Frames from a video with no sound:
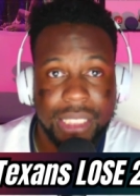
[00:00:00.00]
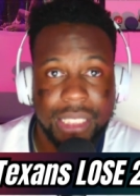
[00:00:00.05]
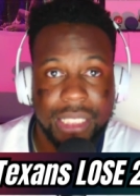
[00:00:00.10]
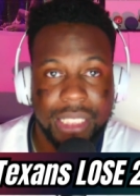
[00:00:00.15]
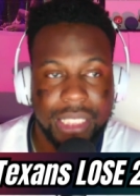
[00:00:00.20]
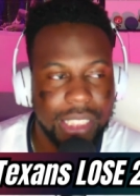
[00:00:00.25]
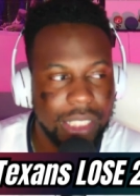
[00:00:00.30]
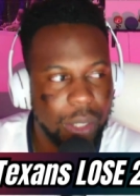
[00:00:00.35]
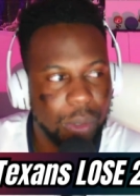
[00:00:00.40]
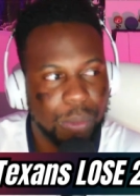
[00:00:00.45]

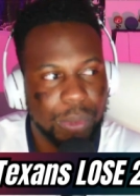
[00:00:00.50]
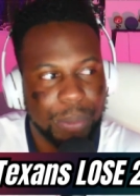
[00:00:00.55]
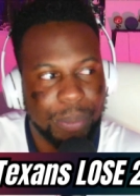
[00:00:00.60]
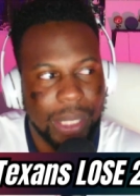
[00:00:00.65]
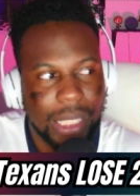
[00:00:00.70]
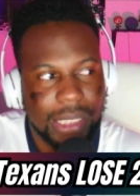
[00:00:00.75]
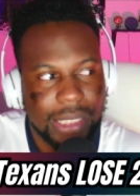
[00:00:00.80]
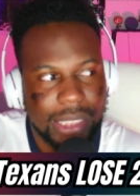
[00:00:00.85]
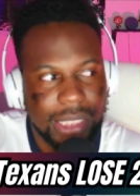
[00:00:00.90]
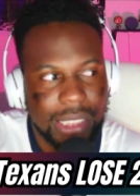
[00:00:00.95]
You know, we
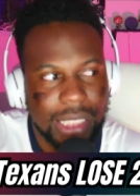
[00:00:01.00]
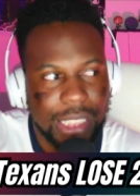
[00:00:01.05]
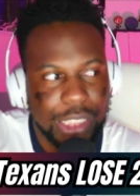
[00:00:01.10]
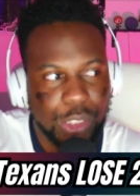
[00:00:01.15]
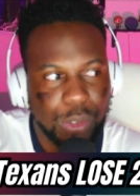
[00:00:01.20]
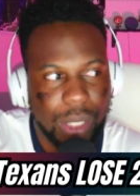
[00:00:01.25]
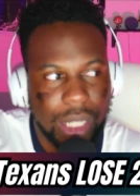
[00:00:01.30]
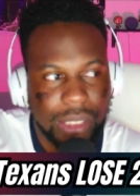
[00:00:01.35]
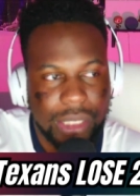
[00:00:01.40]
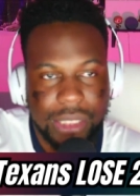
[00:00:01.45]
play C J
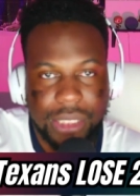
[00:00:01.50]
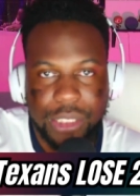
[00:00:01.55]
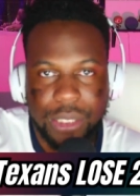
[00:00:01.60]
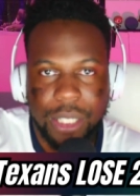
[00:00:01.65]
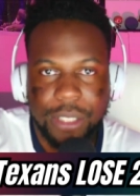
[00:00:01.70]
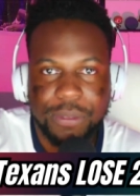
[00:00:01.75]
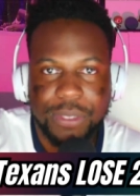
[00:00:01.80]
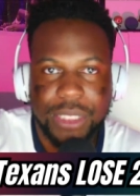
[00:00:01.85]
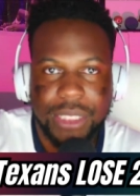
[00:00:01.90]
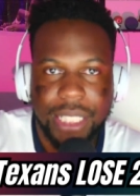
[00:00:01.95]
Stroud. This
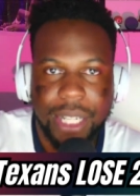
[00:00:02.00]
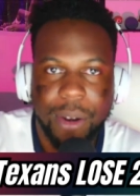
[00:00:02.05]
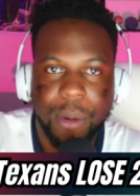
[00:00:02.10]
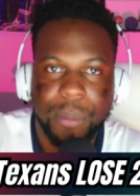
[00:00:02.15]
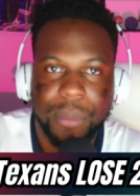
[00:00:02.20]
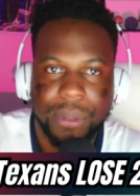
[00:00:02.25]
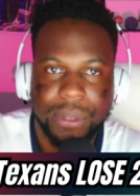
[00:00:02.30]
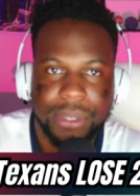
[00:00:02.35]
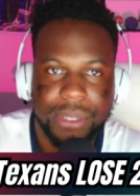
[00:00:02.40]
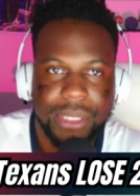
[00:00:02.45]
turf is
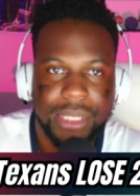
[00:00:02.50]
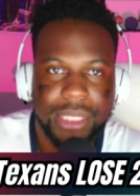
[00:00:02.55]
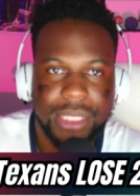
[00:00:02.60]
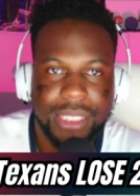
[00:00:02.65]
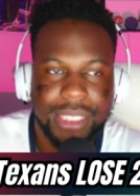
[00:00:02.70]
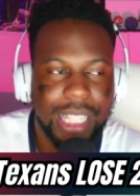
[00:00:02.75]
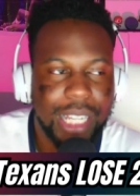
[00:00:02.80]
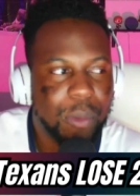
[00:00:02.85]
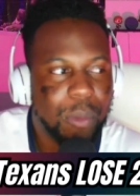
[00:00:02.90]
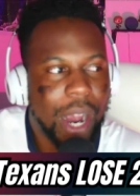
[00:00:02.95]
terrible.
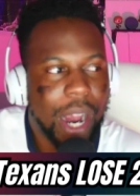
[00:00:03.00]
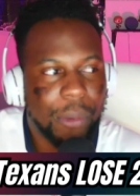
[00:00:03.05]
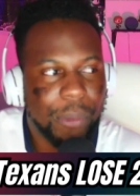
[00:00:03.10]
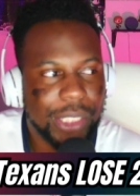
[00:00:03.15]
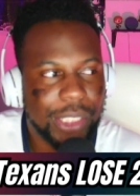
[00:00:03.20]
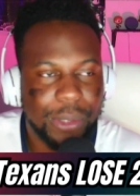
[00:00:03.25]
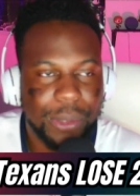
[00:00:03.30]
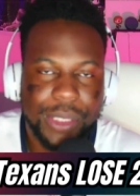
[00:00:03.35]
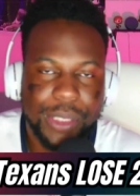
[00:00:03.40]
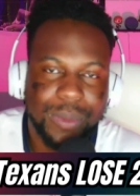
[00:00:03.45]
Like, why are we
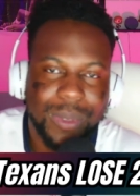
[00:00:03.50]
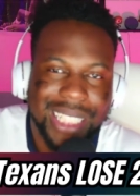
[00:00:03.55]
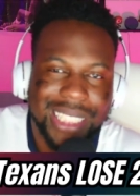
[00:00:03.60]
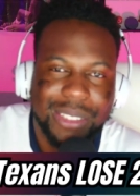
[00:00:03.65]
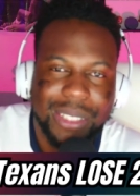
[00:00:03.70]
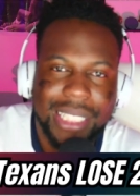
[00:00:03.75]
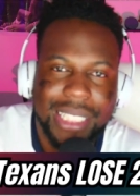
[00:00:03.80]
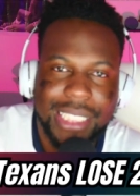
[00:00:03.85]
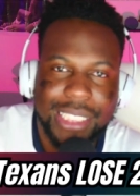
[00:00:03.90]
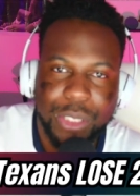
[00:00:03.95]
doing this? Why are you
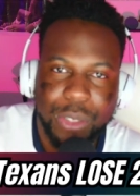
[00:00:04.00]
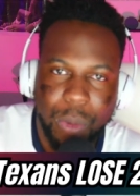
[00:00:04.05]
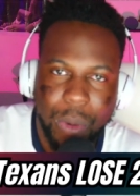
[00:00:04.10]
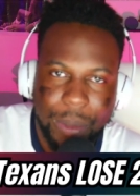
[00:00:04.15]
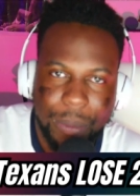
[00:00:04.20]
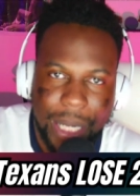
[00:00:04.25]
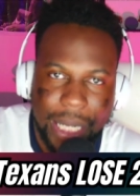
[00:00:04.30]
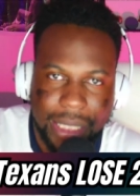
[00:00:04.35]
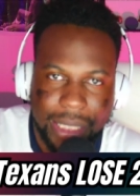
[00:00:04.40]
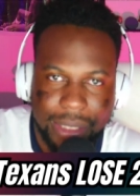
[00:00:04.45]
trying to get your
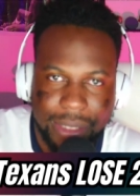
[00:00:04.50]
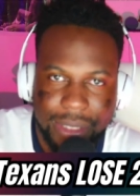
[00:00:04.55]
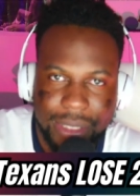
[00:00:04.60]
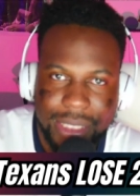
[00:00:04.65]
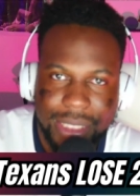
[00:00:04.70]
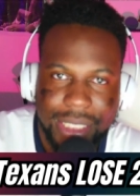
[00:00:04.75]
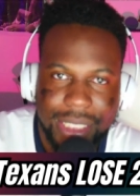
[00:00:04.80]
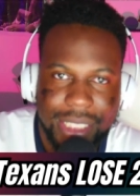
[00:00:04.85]
quarterback killed?